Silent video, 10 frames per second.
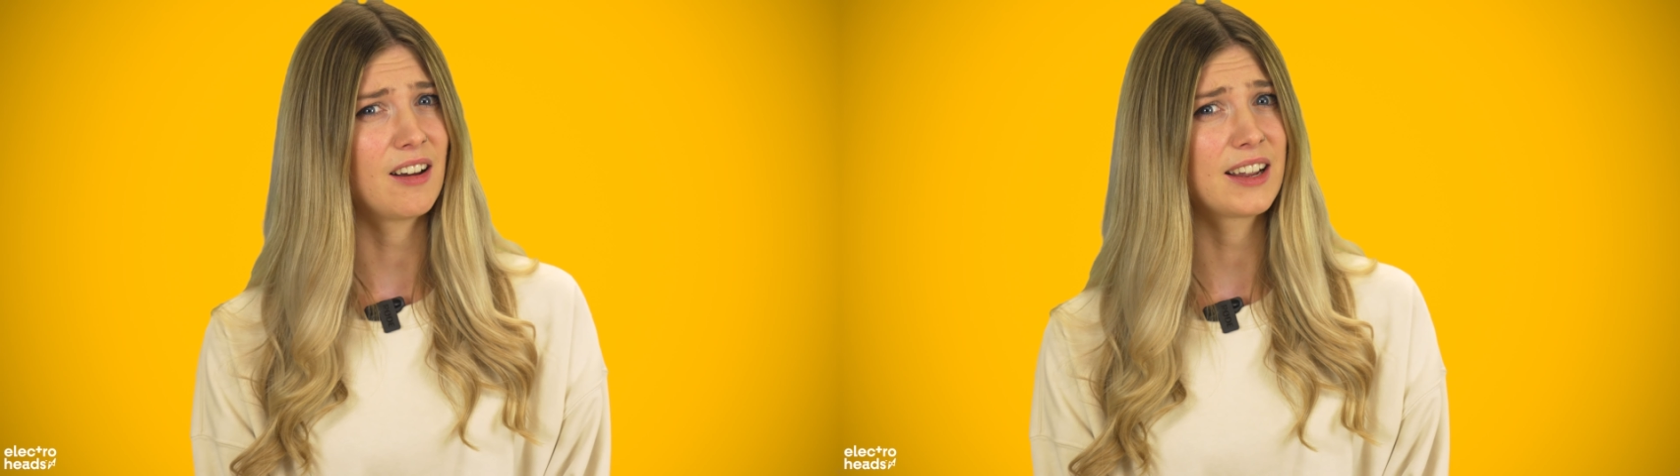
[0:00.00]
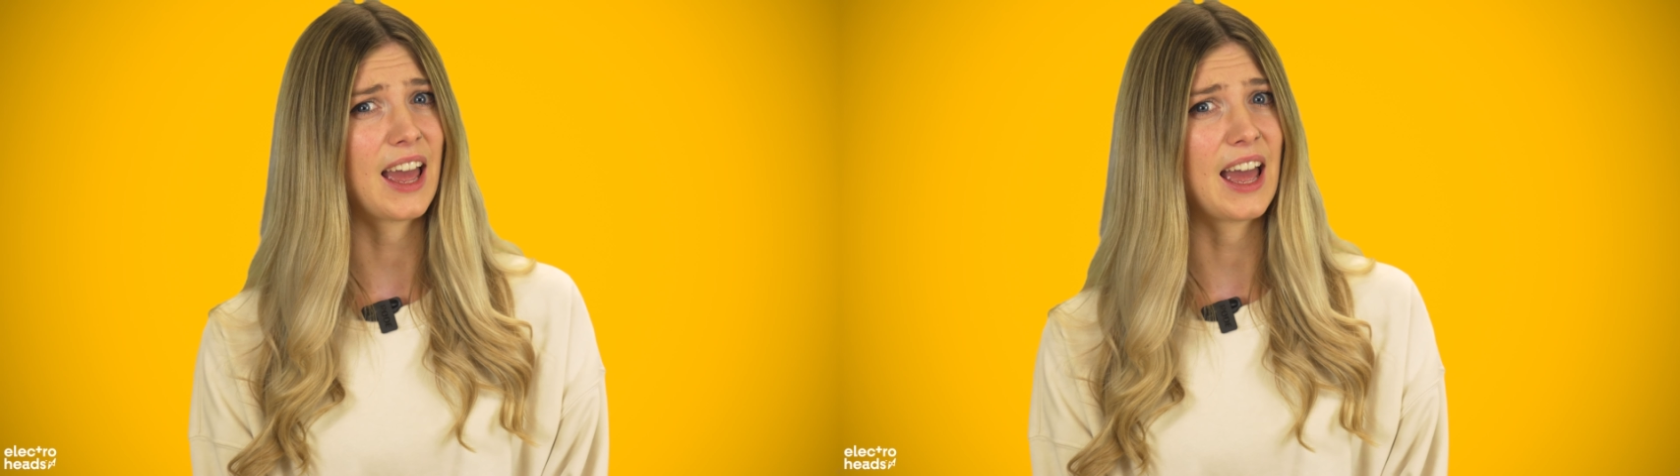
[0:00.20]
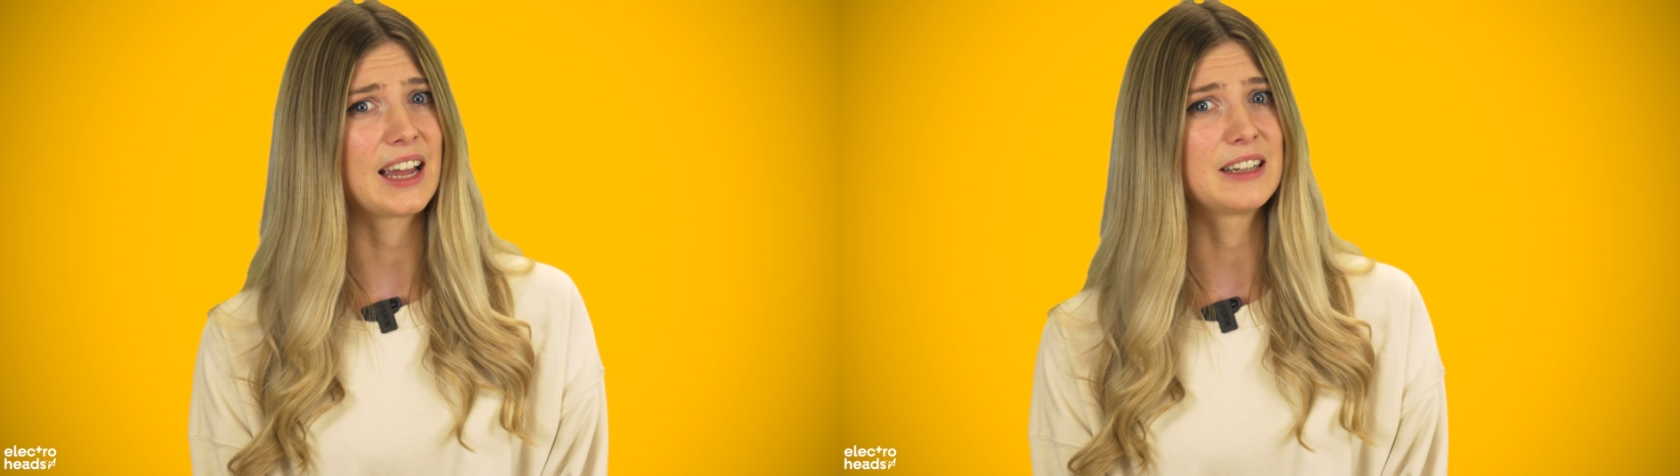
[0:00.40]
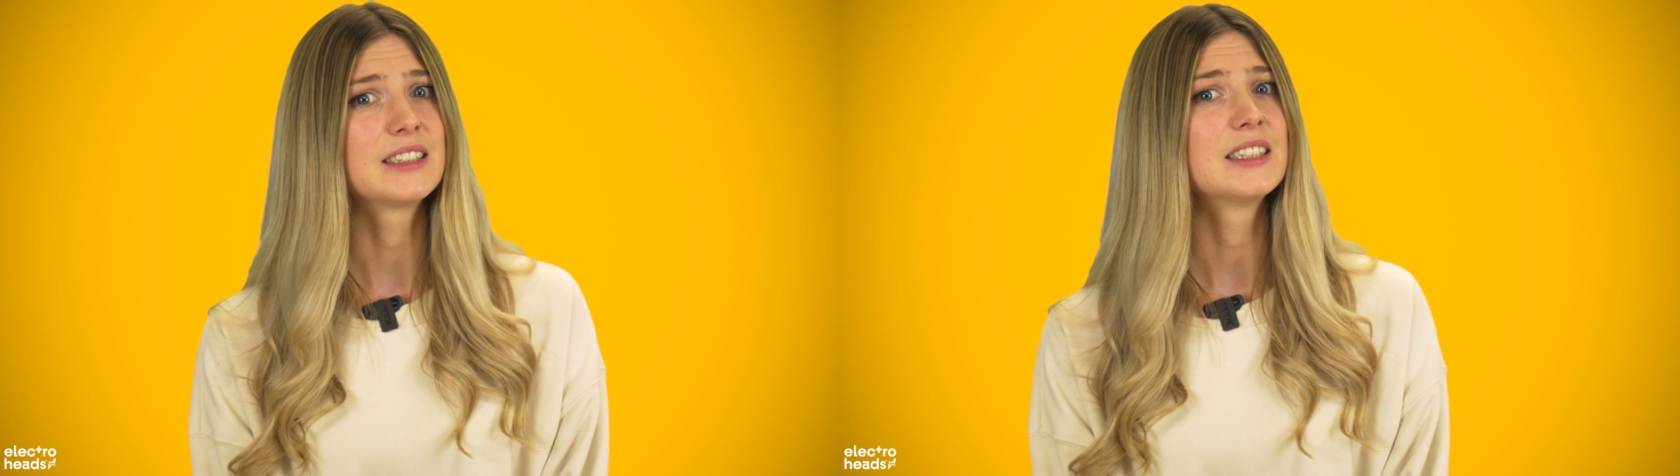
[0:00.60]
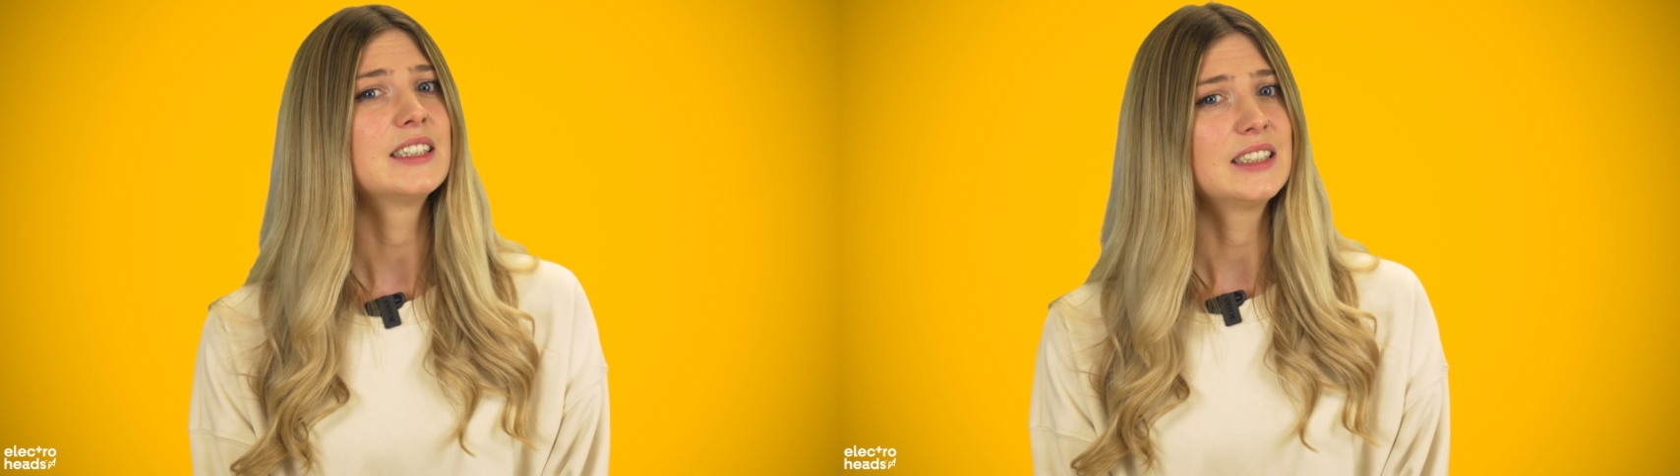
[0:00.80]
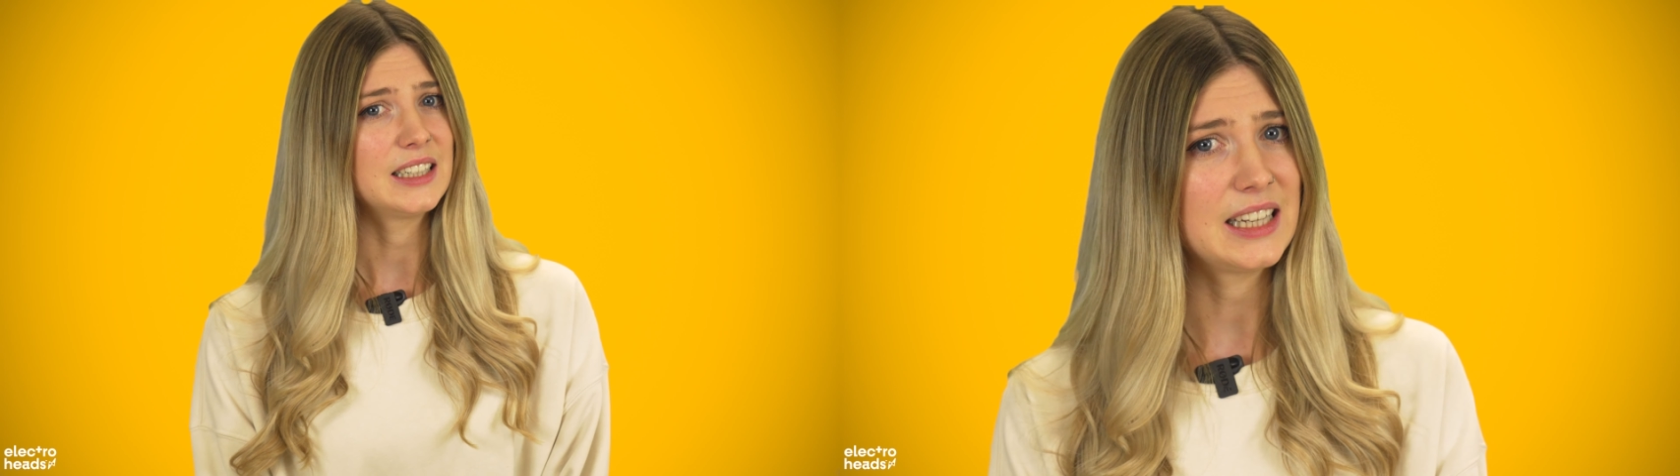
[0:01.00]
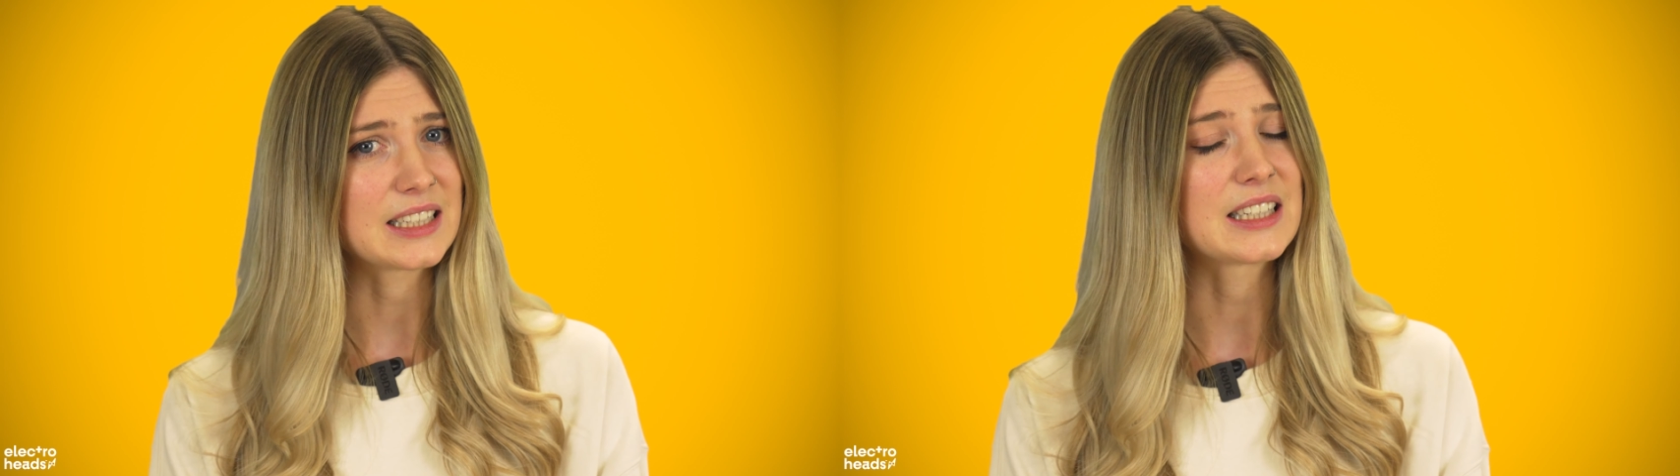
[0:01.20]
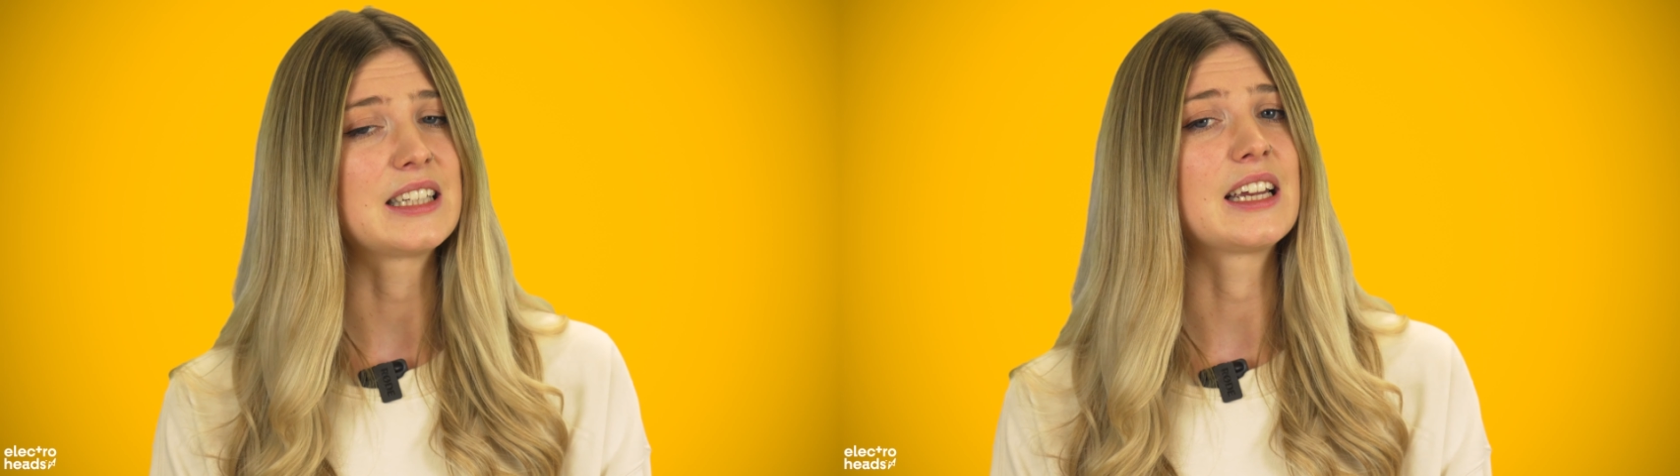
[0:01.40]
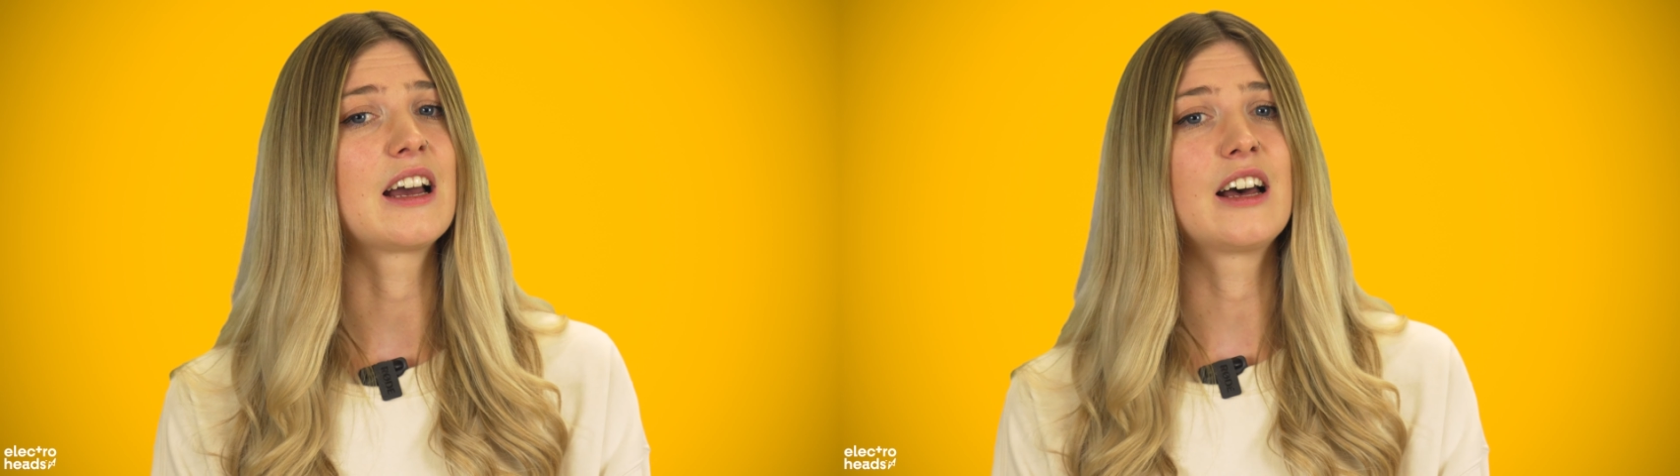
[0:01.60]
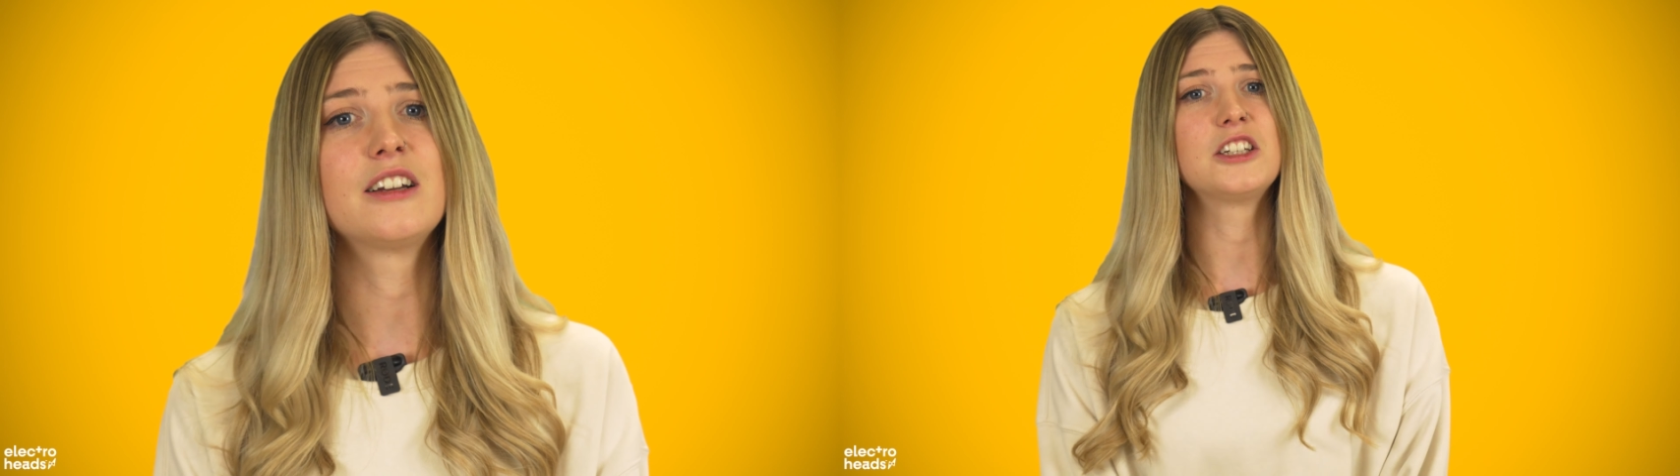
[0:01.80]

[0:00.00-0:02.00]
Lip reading: 9K, it's a stinger.